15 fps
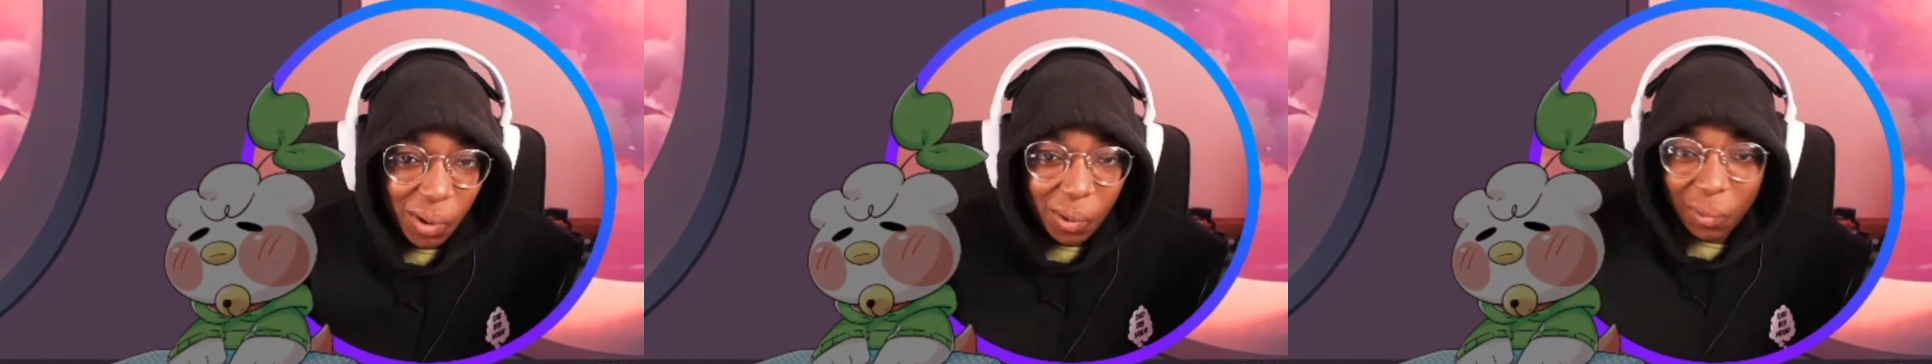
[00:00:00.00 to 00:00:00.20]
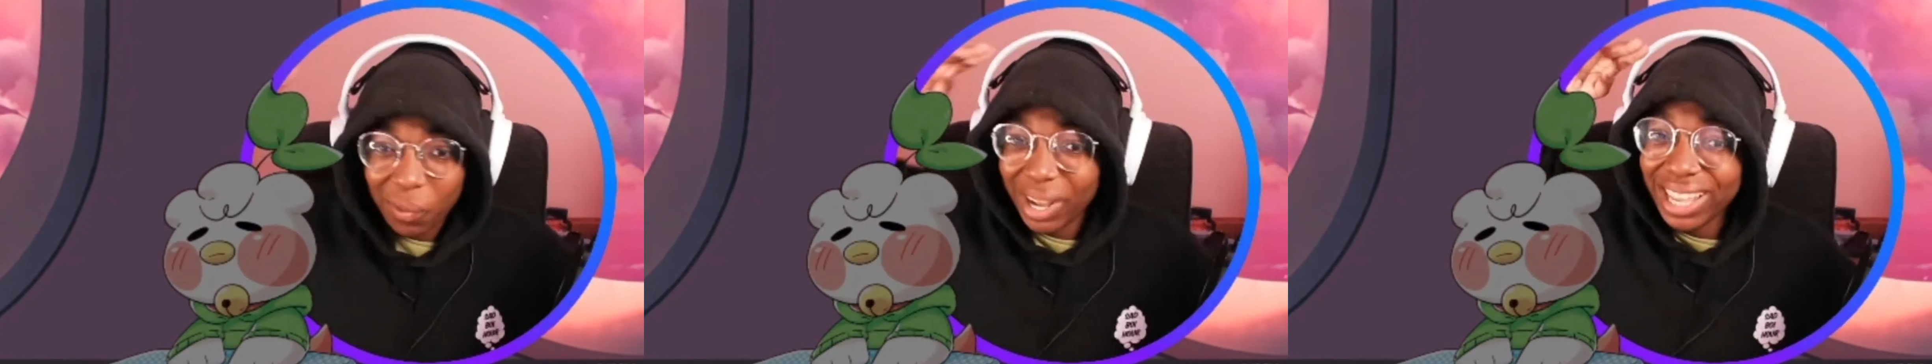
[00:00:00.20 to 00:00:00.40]

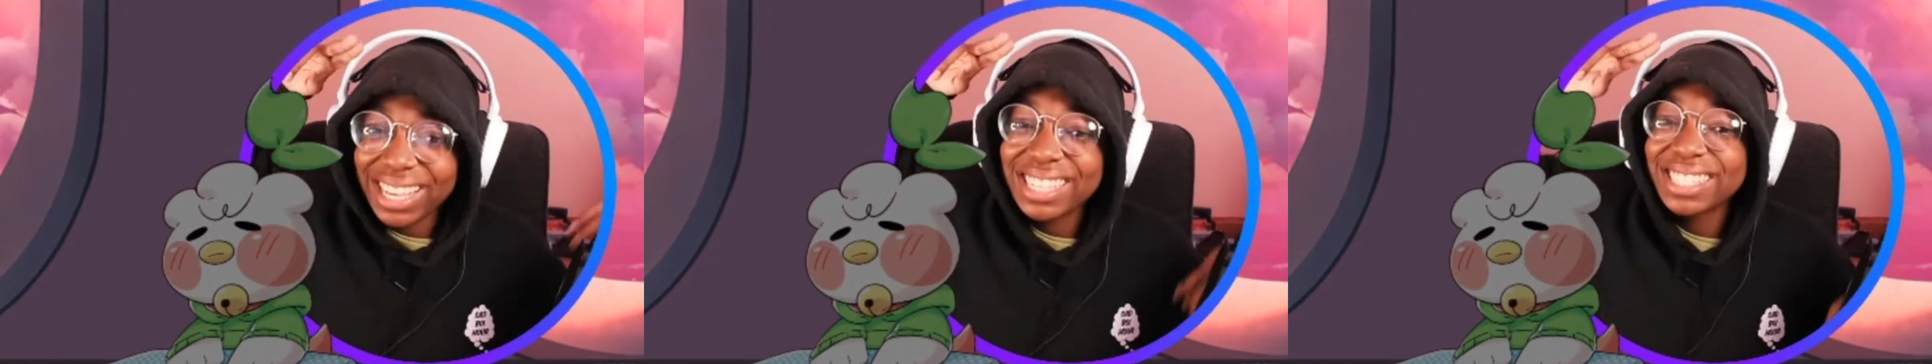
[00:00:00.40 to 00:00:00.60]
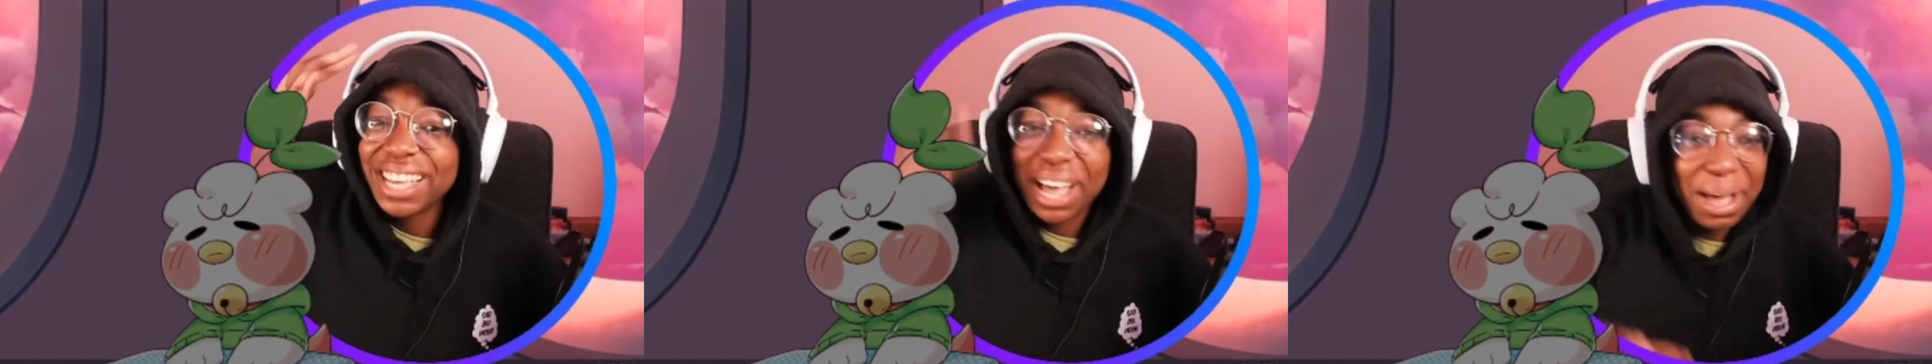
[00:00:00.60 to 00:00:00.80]
What
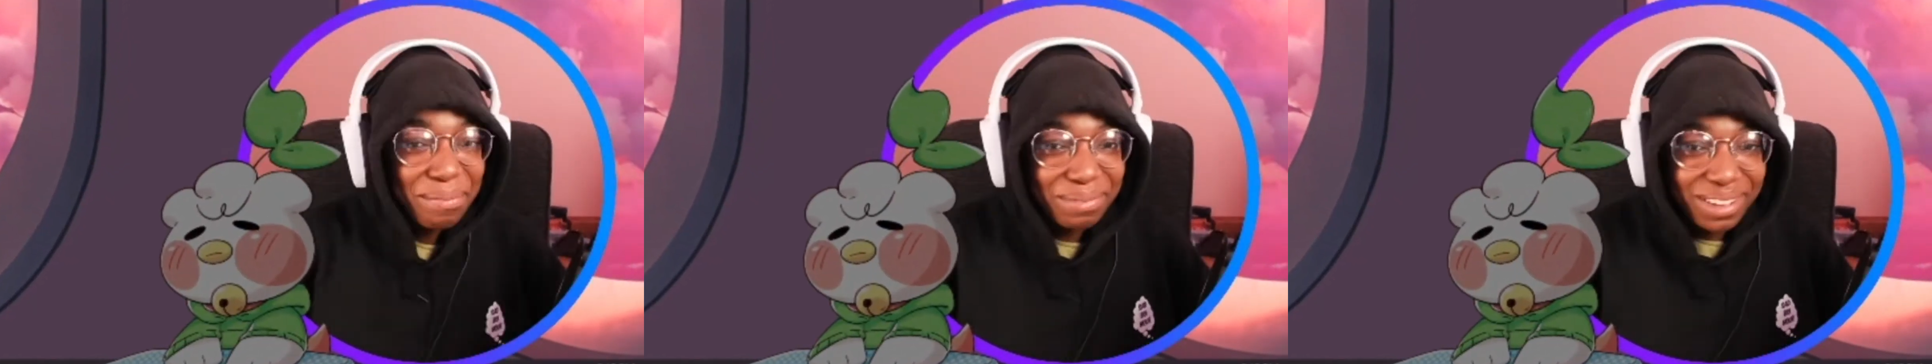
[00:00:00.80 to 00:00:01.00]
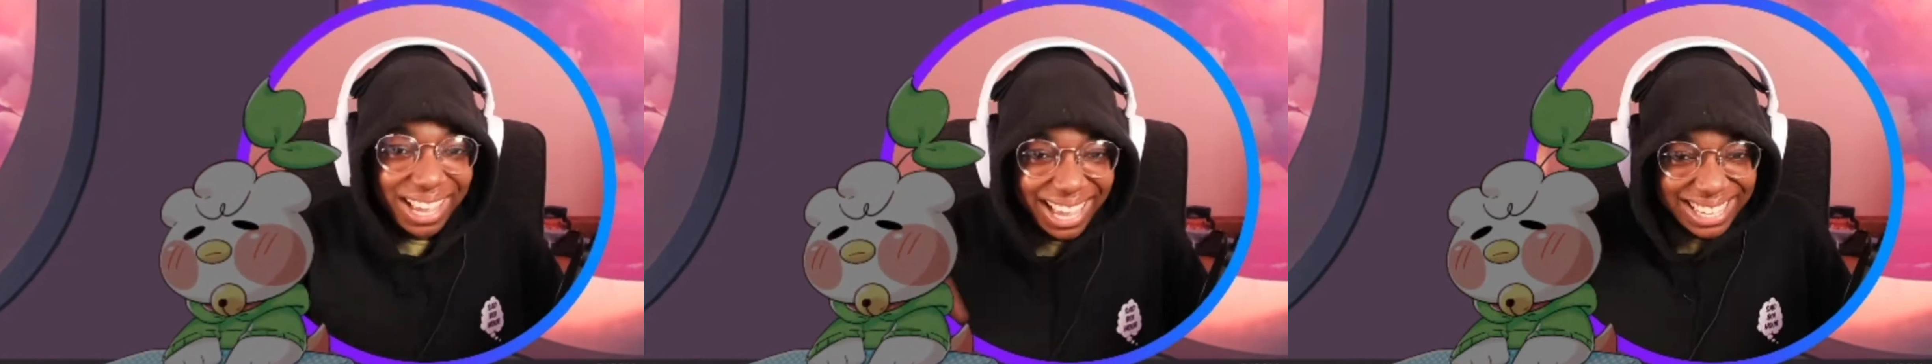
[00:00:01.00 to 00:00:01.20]
is
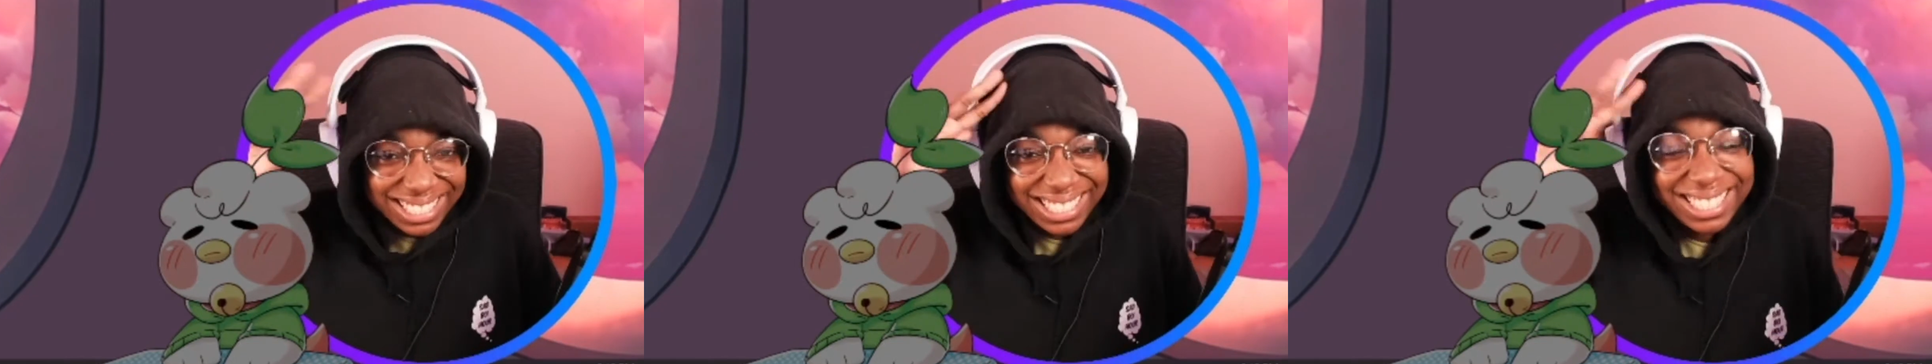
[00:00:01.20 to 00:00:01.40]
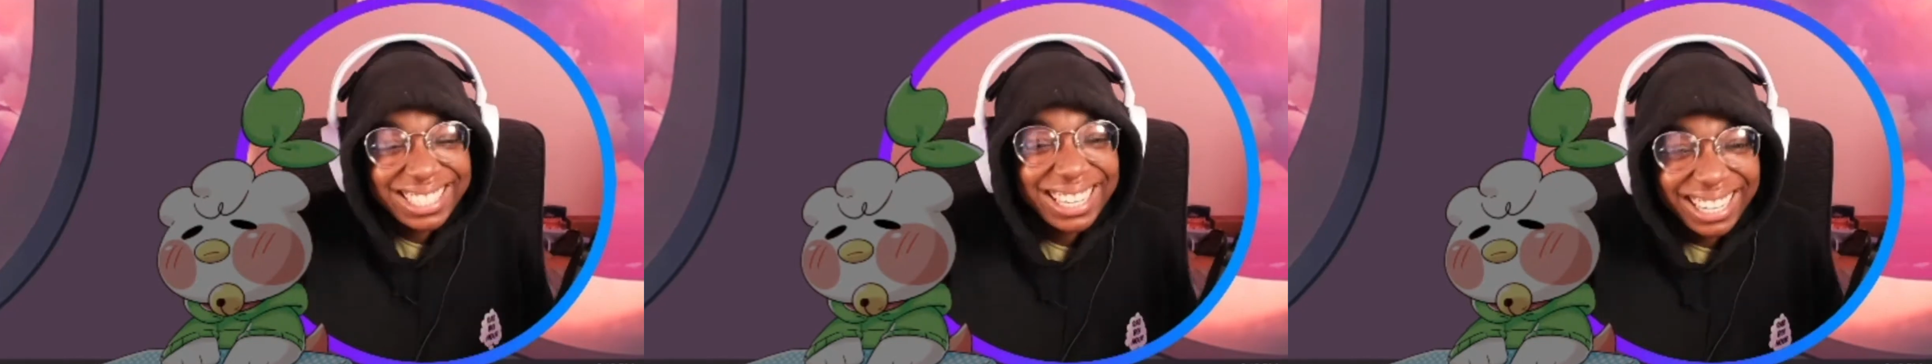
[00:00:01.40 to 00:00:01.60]
up, guys?
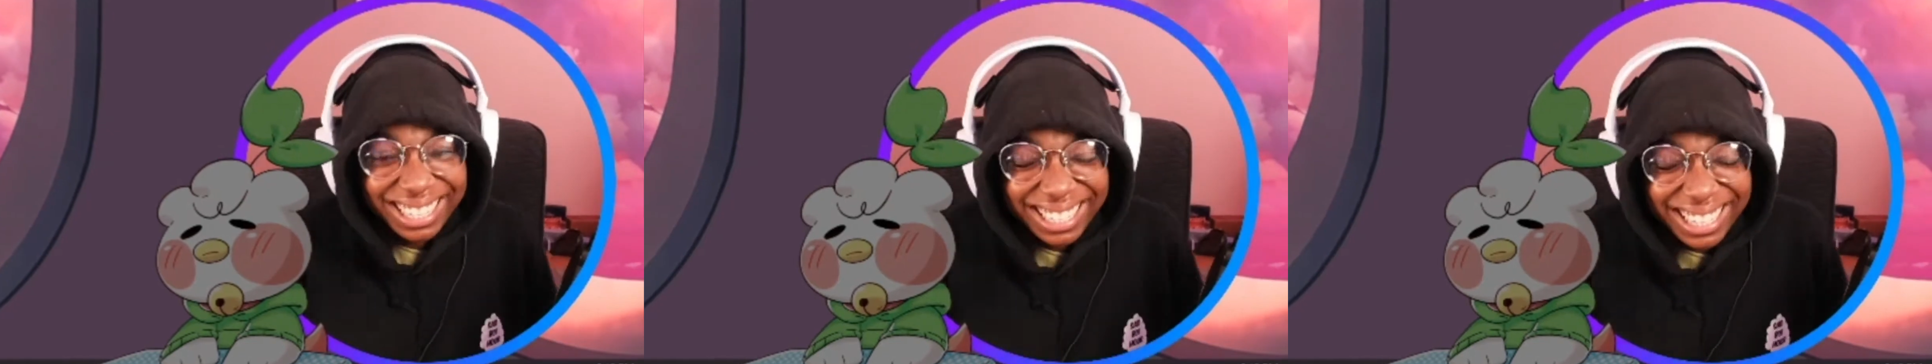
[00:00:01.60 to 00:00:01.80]
It's Cheko